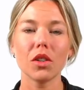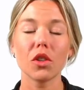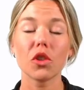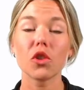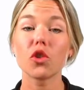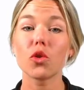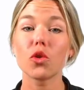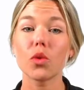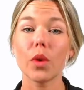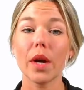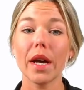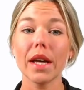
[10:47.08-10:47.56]

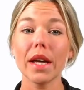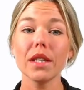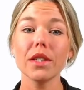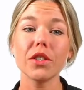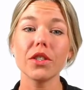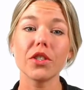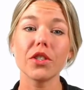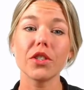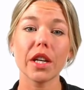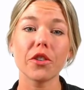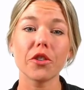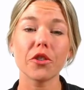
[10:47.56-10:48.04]

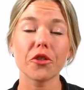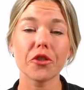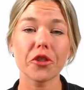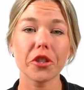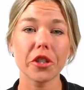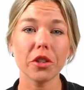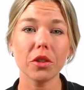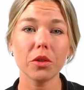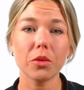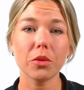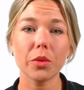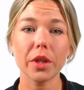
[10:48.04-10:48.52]
Transgender
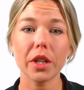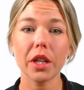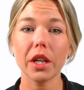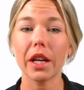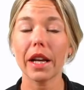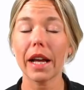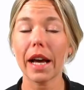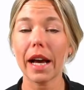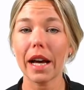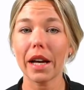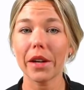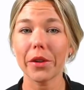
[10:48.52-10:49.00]

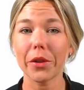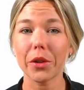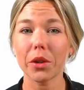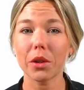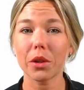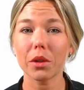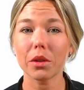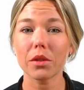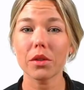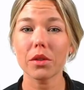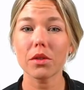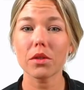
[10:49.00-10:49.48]
children and
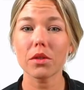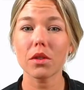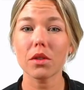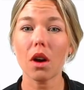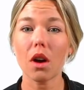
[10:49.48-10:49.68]
adults